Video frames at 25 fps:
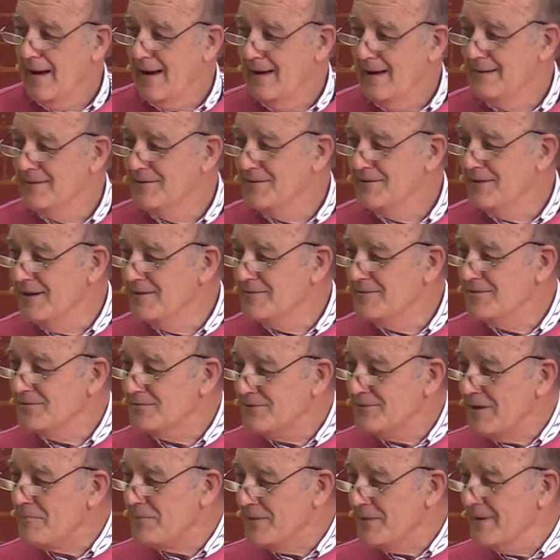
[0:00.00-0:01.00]
And it's
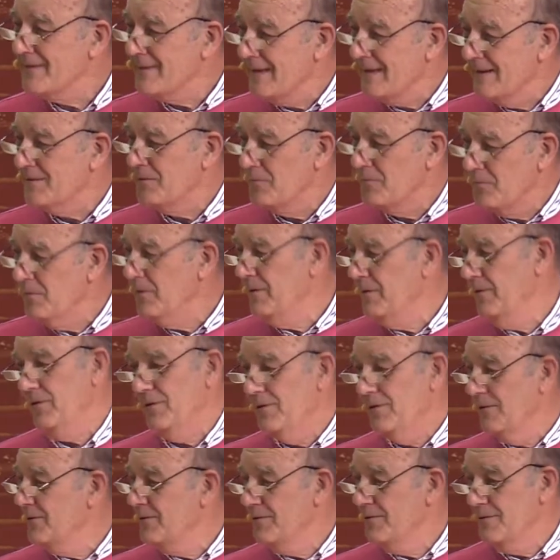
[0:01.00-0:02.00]
something that,
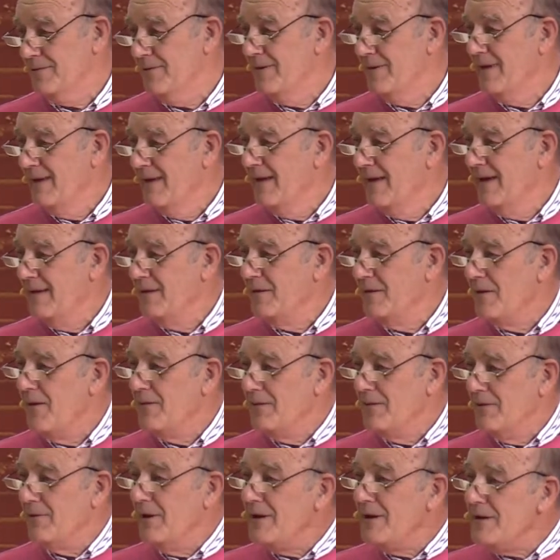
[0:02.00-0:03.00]

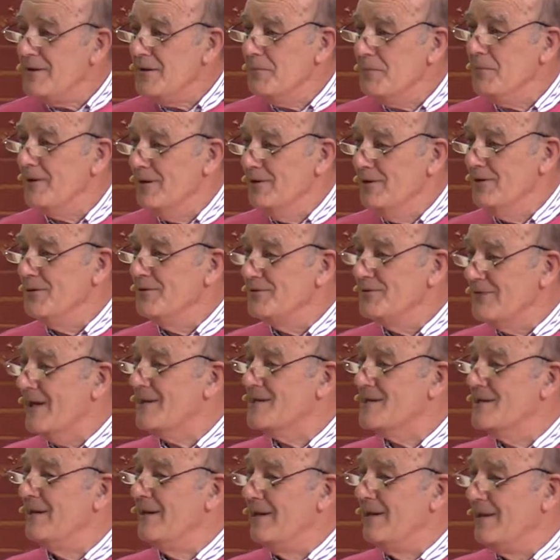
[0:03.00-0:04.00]
the only thing we can do is
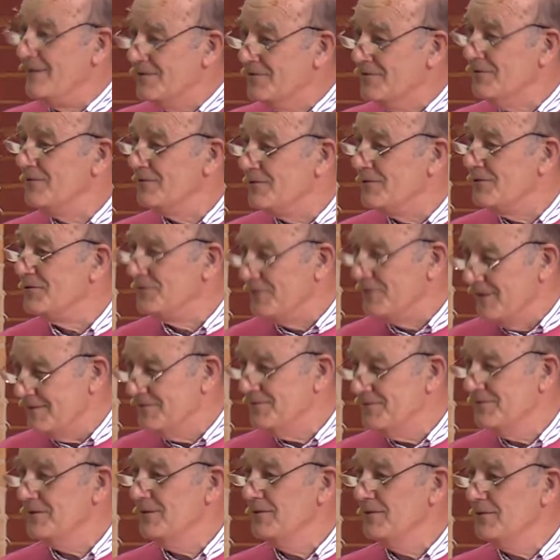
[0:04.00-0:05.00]
actually listen to
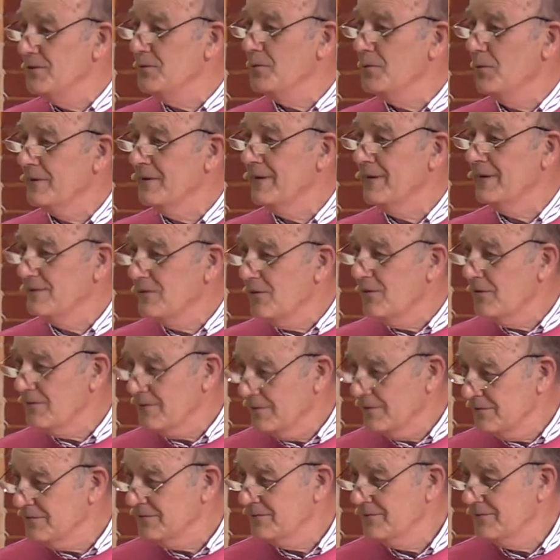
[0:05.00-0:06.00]
Jesus and do what he
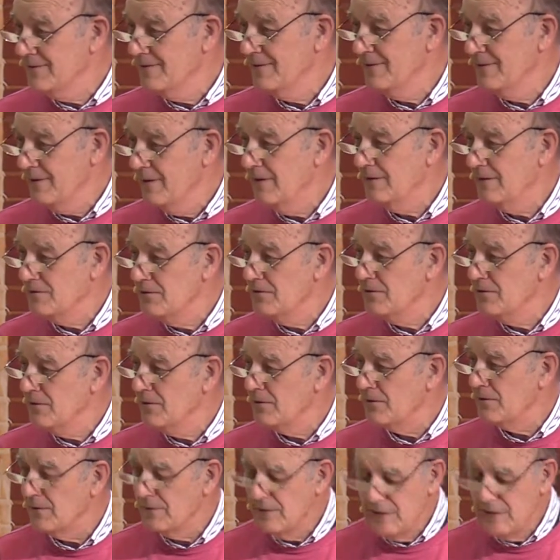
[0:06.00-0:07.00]
told us to
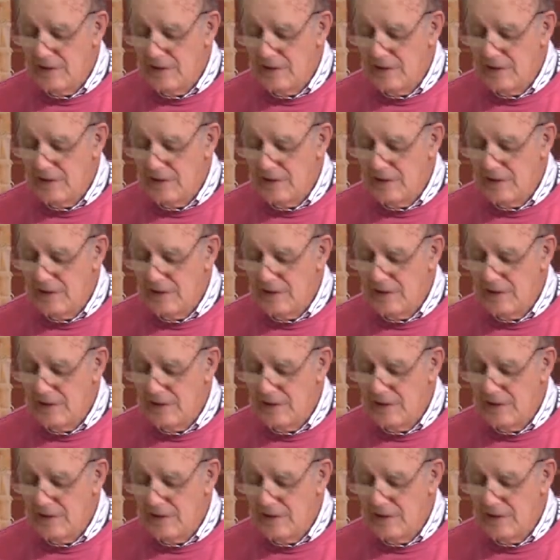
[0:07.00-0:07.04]
do.